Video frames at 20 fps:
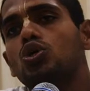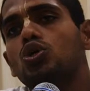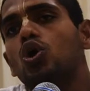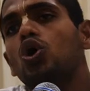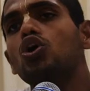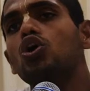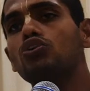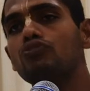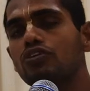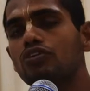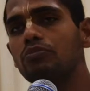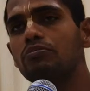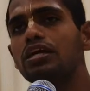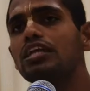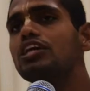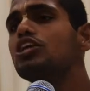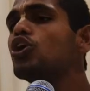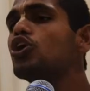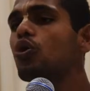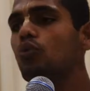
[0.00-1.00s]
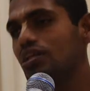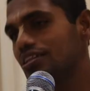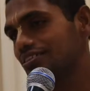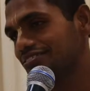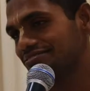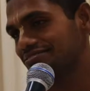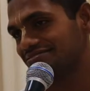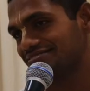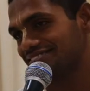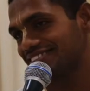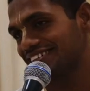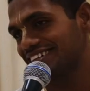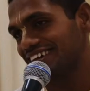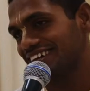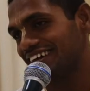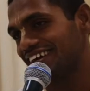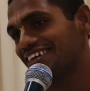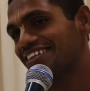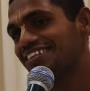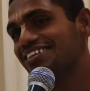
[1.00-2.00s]
quote from any novel.
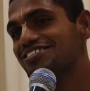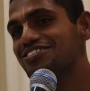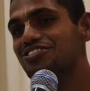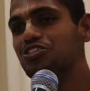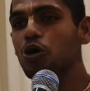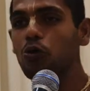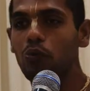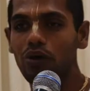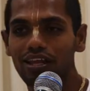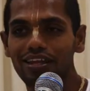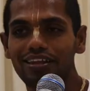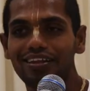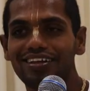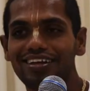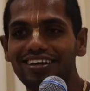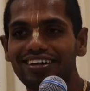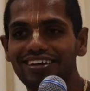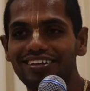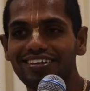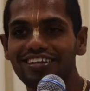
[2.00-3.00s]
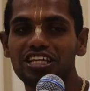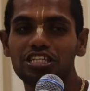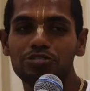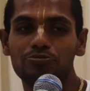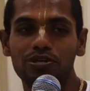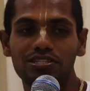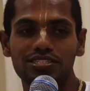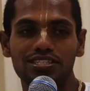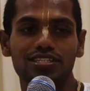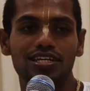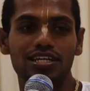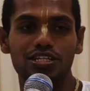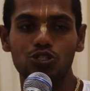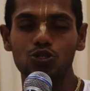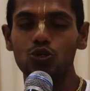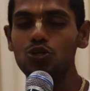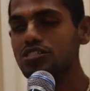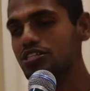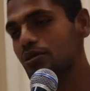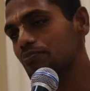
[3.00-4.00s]
In this novel, this person has
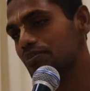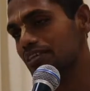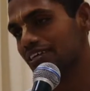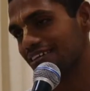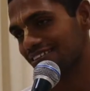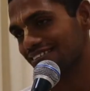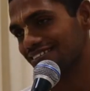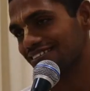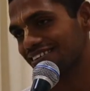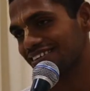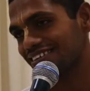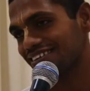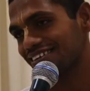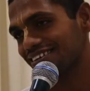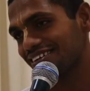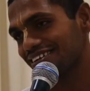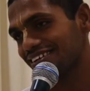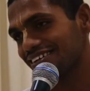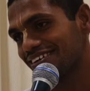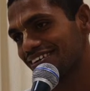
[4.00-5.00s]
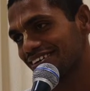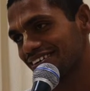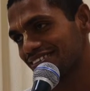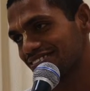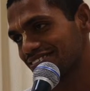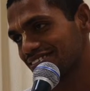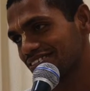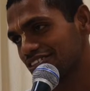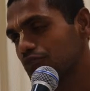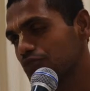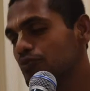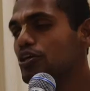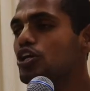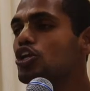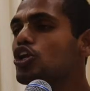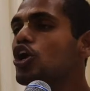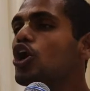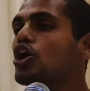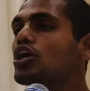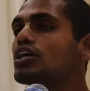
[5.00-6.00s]
told something. So we
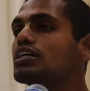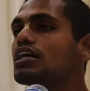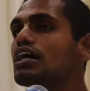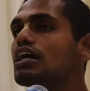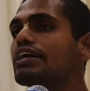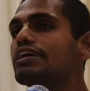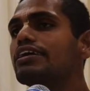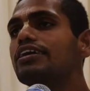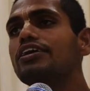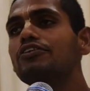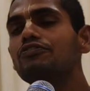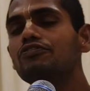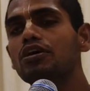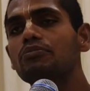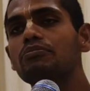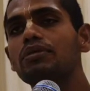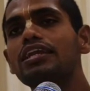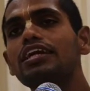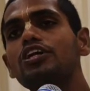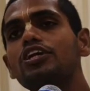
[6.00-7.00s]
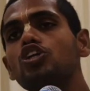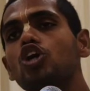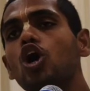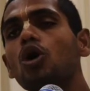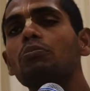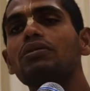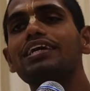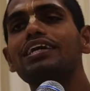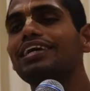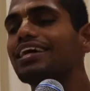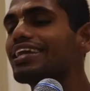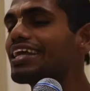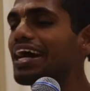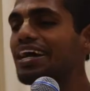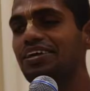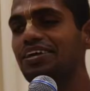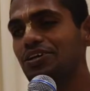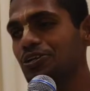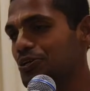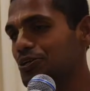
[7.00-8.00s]
cannot hear from any Tom, Dick and
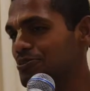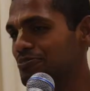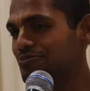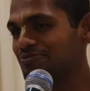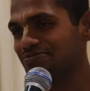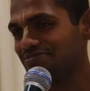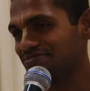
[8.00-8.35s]
Harry. No.